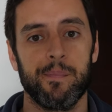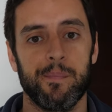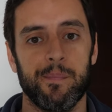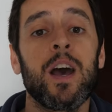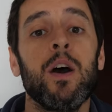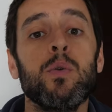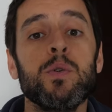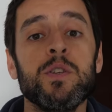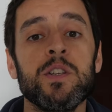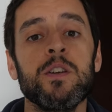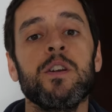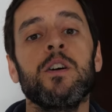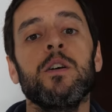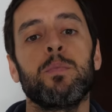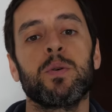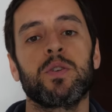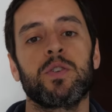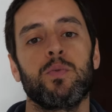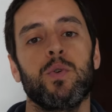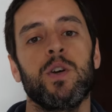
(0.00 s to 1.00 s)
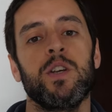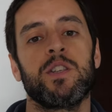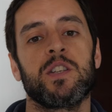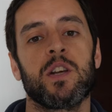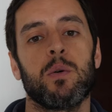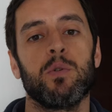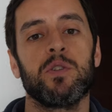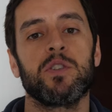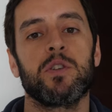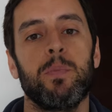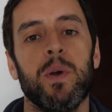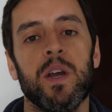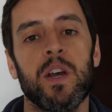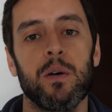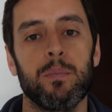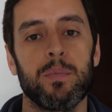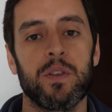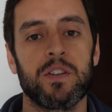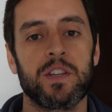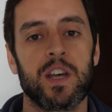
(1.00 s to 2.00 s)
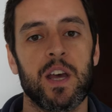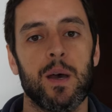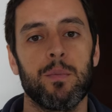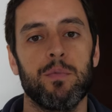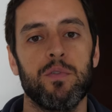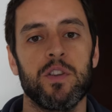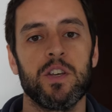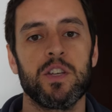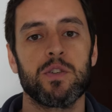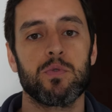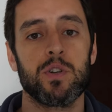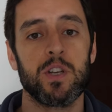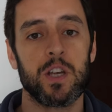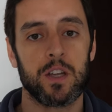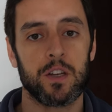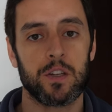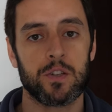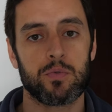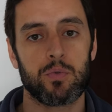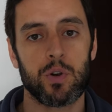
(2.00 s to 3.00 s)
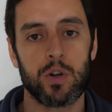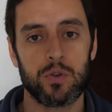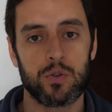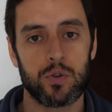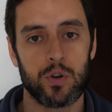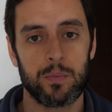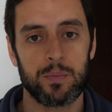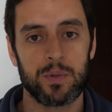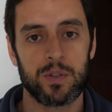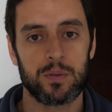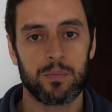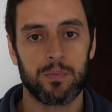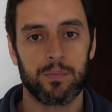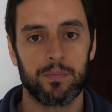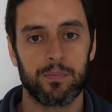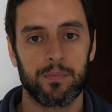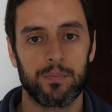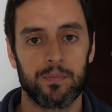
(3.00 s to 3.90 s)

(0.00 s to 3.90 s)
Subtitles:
How did I persuade someone to pick up the tab for these ridiculous road trips?